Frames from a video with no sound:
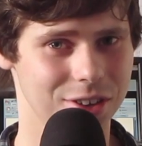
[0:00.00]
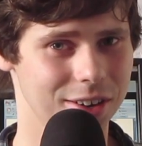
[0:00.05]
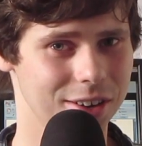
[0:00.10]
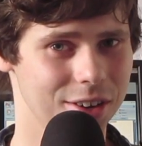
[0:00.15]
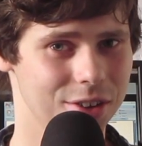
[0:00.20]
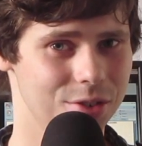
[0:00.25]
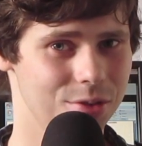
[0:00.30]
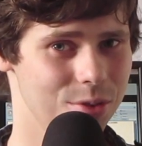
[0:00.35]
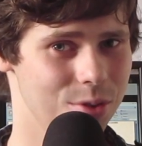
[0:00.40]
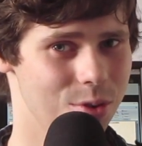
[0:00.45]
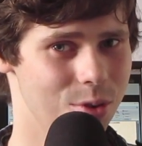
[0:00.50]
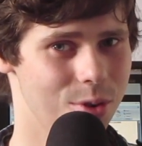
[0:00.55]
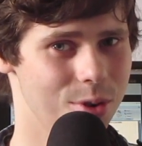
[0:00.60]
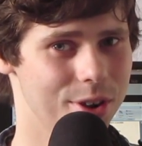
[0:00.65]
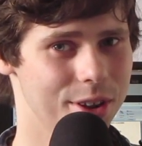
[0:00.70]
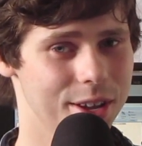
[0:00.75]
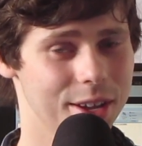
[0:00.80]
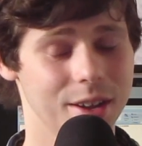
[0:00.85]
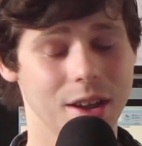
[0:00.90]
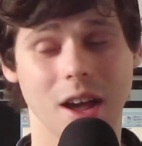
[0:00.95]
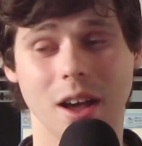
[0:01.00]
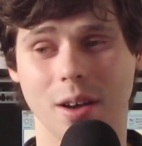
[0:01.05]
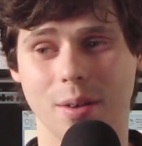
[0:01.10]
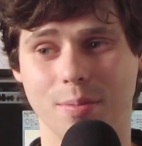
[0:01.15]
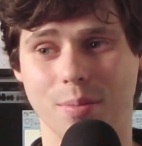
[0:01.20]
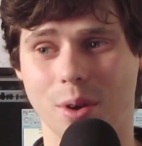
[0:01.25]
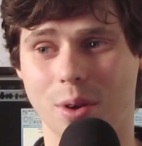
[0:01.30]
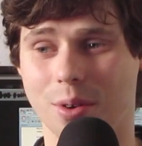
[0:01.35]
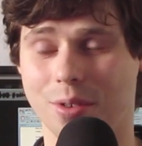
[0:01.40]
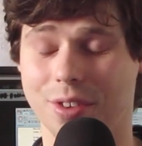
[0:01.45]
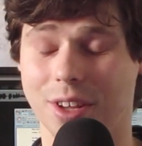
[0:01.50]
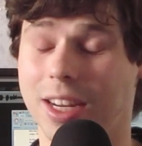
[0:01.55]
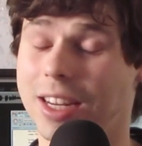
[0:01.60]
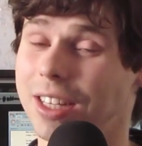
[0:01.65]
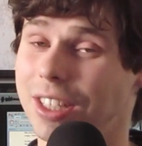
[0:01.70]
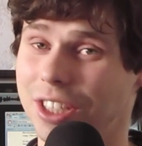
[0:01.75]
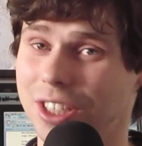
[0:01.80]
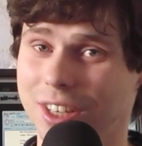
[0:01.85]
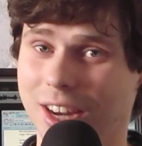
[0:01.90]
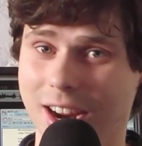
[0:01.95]
started recording uh, both
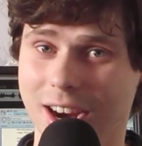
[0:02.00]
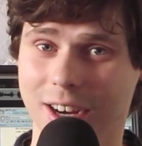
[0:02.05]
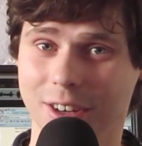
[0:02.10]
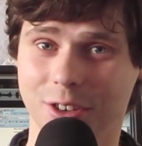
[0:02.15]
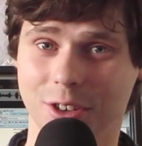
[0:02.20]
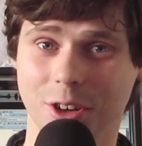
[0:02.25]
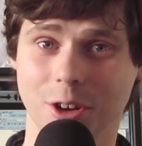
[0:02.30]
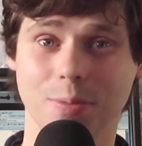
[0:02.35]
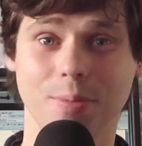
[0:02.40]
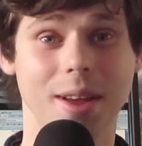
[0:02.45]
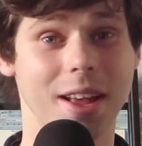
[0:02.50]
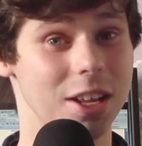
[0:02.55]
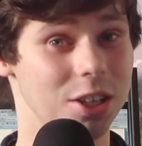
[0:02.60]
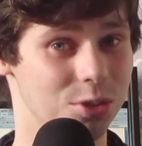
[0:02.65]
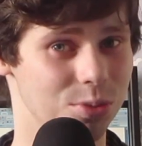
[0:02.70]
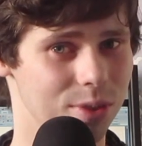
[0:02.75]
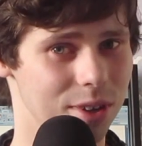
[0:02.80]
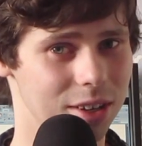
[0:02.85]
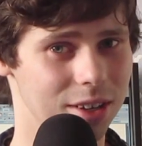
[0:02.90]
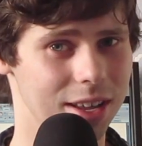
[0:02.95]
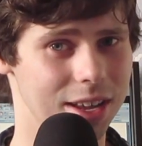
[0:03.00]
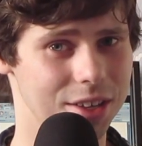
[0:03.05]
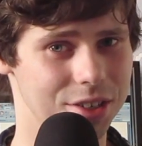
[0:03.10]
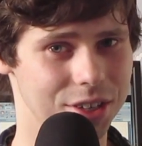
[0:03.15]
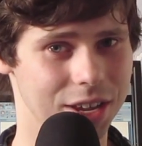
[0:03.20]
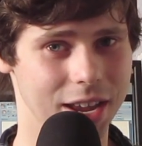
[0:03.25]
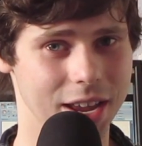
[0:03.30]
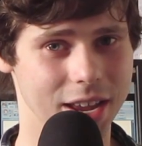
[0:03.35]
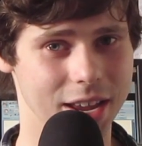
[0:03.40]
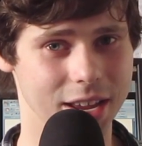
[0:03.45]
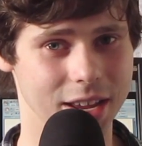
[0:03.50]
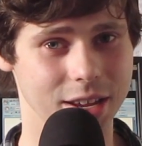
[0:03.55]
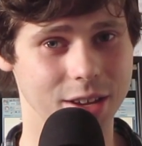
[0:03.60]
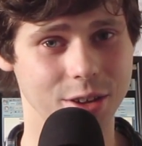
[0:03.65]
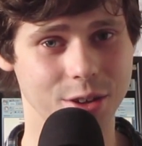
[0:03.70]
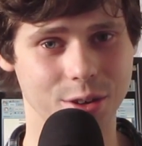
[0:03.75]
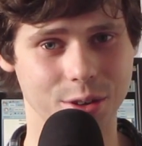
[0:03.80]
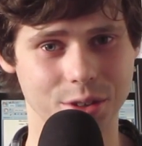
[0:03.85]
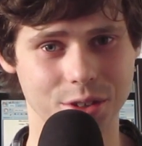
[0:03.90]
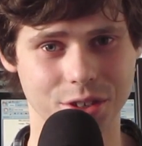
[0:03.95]
a snare drum as well as a
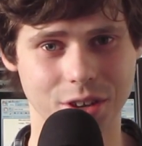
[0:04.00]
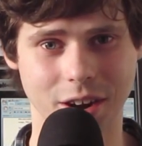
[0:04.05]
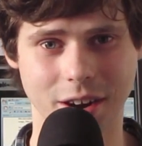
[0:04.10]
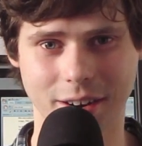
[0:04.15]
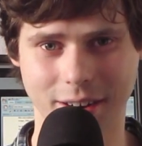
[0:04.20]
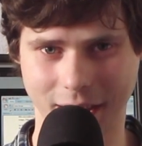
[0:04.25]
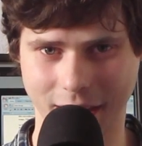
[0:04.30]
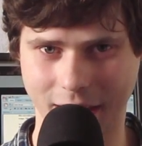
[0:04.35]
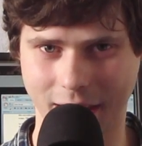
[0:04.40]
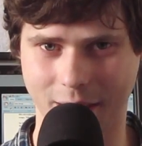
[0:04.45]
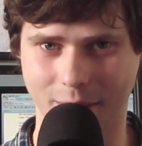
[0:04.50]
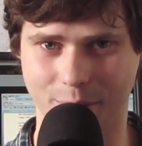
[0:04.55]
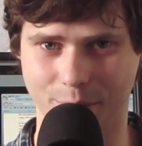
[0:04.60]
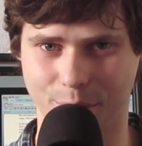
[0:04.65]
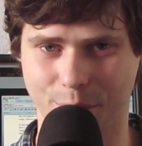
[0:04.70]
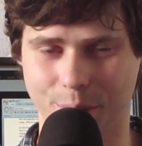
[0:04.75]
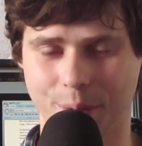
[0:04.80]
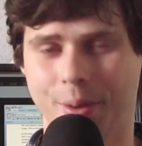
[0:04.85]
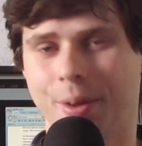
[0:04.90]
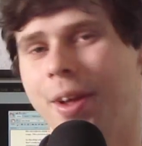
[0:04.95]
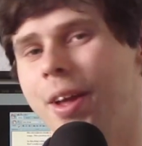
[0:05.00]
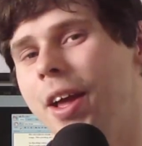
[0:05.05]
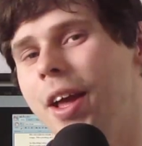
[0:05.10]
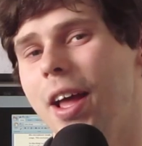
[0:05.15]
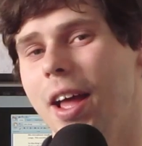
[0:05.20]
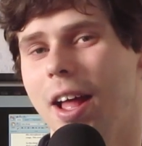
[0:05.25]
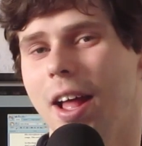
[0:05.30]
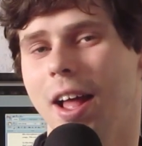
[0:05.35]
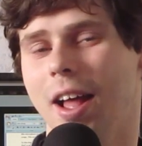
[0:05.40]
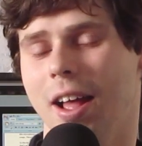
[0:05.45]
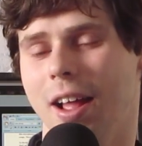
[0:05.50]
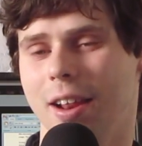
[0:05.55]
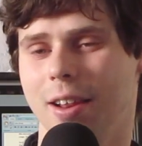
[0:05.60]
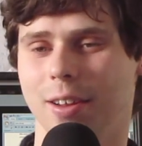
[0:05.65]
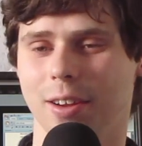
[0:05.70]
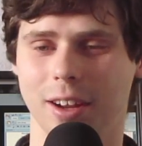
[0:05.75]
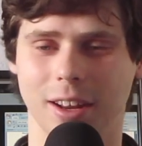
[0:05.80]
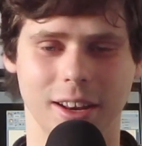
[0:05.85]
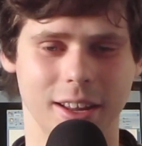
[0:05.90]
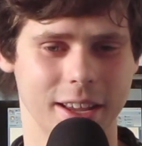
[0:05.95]
guitar amp.
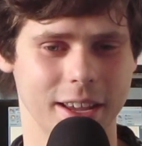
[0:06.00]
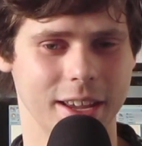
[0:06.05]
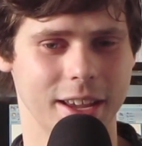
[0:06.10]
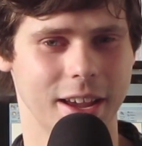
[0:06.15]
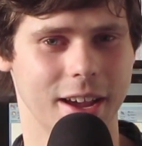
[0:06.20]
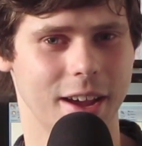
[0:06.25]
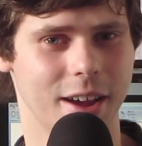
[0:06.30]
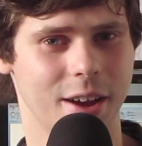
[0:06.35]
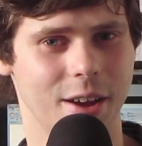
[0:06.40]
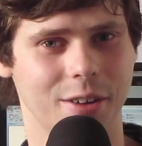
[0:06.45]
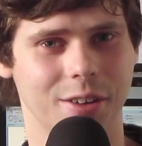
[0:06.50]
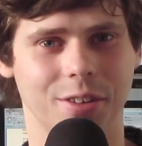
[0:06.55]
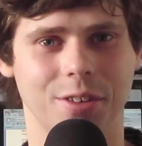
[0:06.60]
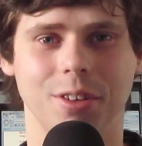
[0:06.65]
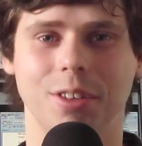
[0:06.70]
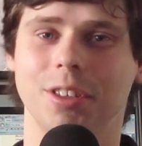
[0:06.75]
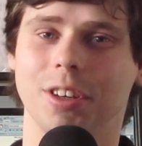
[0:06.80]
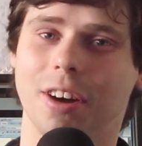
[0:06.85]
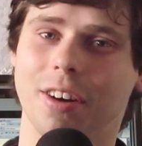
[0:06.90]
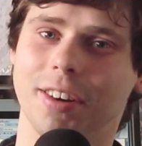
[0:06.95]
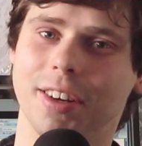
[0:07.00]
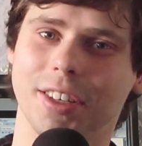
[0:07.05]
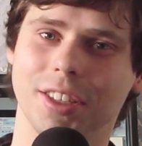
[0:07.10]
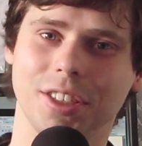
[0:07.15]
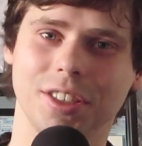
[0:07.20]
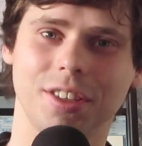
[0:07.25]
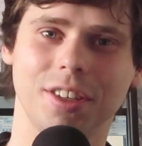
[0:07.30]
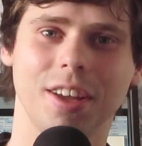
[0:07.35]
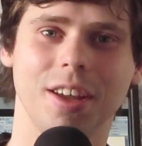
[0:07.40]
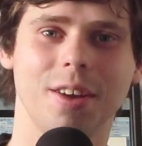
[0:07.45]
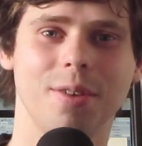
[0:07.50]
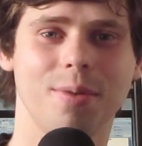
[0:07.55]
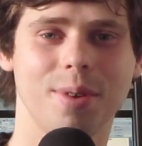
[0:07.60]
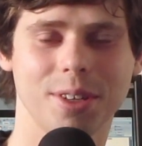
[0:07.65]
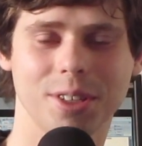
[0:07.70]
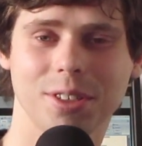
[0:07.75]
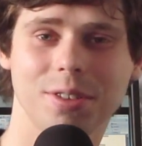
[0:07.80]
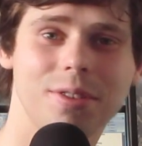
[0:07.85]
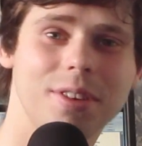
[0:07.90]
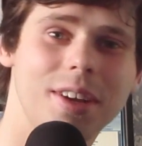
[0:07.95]
And luckily uh, our guitarist uh,
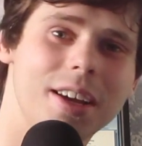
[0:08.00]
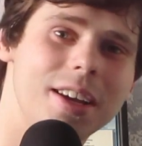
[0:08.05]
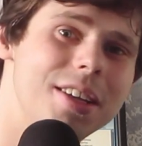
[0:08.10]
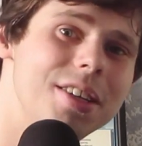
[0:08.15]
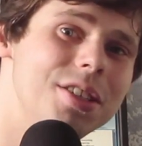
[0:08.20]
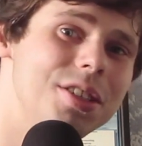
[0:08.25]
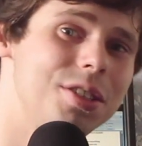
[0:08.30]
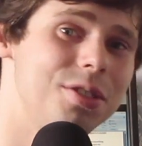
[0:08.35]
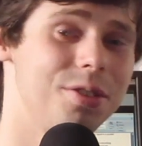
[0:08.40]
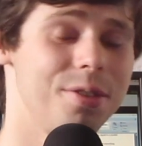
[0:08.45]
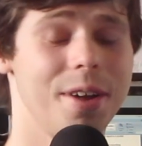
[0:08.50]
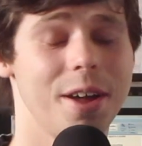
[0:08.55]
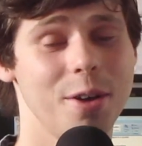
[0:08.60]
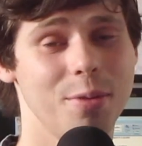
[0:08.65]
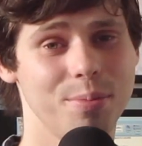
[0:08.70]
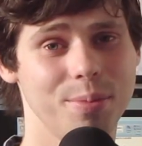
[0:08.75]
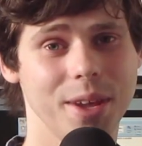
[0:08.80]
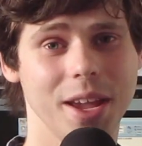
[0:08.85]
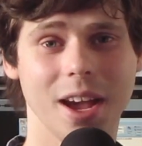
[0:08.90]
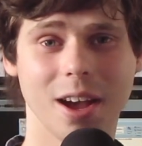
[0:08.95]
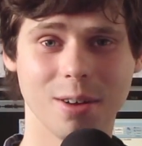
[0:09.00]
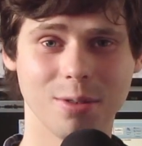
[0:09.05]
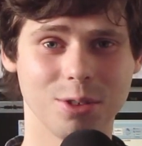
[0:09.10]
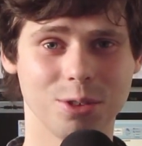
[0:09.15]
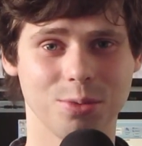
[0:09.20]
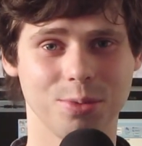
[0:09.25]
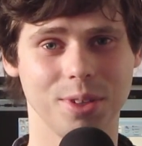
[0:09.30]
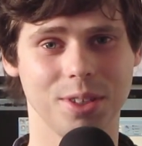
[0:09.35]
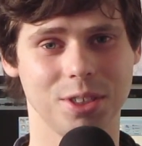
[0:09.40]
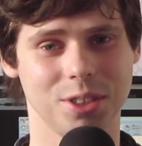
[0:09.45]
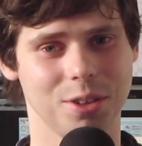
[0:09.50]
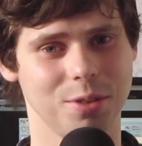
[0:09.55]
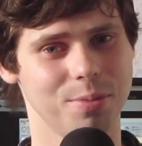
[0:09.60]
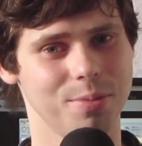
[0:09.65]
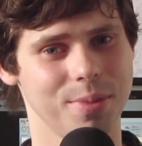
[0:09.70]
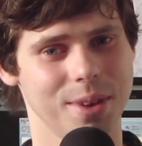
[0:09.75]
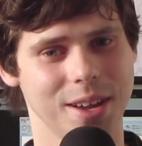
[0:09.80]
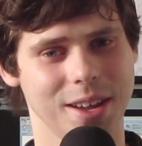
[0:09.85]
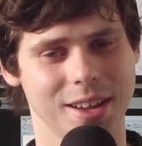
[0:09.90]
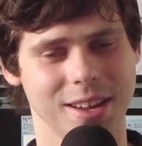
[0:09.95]
was so nice to help me out with
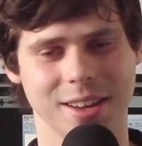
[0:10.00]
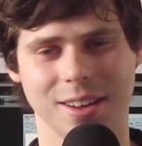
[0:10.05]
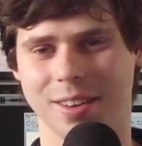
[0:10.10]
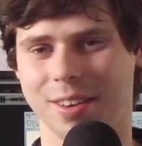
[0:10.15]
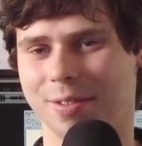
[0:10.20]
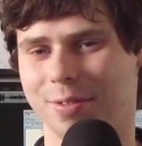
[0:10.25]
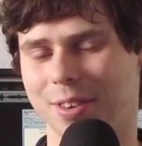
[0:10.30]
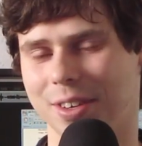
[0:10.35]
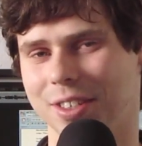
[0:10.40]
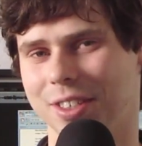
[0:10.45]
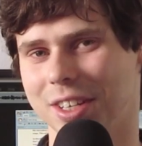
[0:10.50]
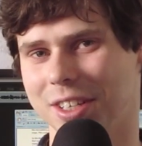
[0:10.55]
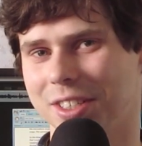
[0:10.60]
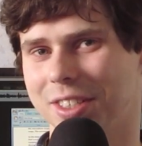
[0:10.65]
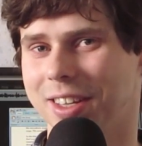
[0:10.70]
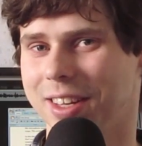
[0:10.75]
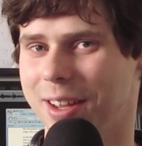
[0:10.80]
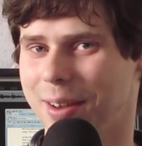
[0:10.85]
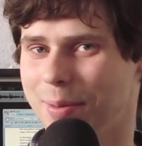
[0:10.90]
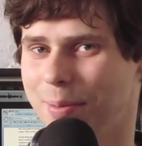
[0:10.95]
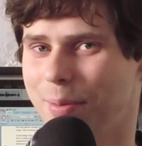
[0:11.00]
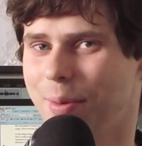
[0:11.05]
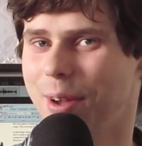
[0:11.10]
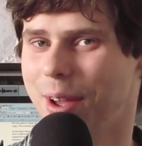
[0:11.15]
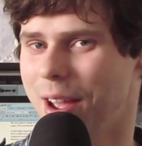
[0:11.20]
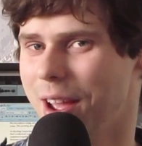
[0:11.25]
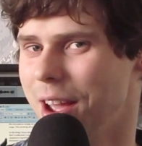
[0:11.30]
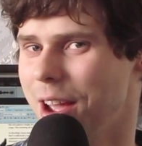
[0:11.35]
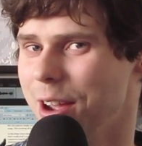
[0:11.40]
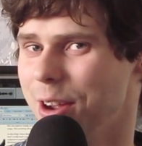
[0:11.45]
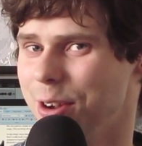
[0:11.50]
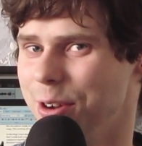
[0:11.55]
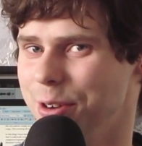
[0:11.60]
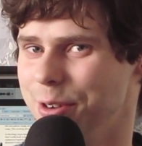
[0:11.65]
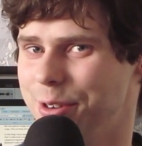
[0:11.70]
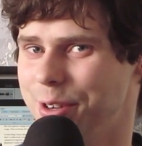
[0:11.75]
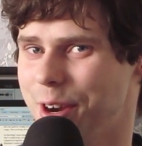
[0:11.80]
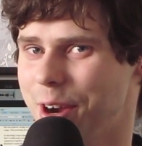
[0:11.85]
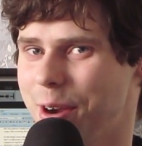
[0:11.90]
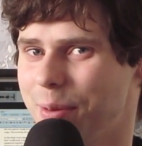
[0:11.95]
some uh, fantastic
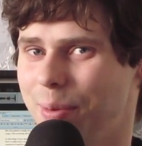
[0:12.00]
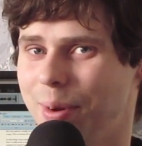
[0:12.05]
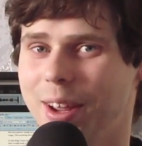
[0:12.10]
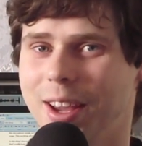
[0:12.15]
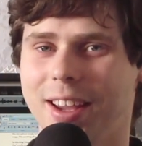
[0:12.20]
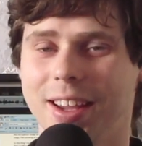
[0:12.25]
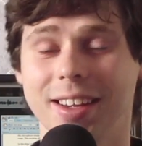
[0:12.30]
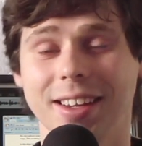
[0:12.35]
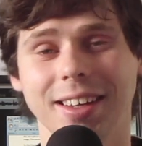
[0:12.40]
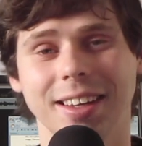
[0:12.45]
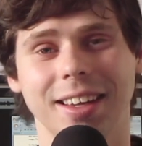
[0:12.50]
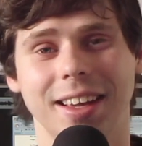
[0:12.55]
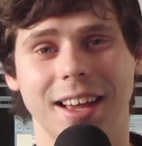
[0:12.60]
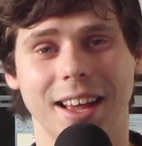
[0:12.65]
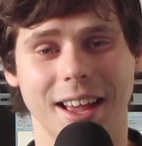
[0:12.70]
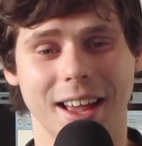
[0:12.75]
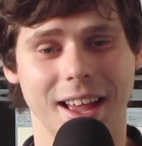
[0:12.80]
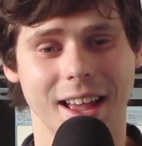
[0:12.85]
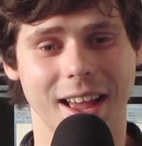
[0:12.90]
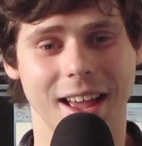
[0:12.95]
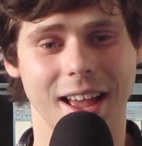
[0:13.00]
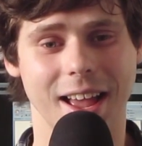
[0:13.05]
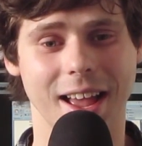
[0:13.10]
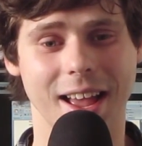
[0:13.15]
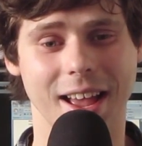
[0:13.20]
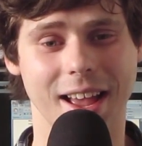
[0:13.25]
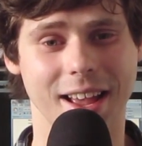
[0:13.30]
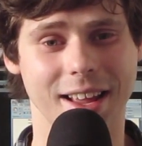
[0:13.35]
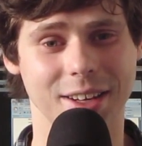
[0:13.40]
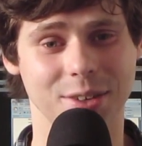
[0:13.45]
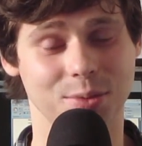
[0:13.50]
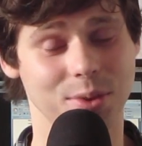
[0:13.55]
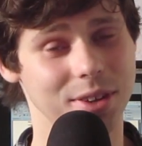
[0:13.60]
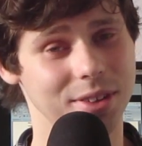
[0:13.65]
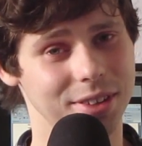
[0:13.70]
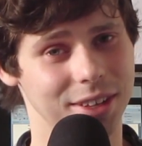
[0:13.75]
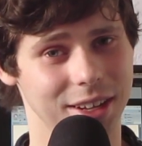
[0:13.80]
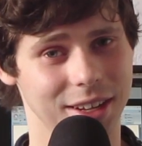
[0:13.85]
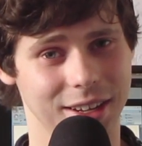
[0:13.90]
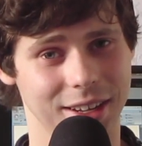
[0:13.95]
guitar playing. And well,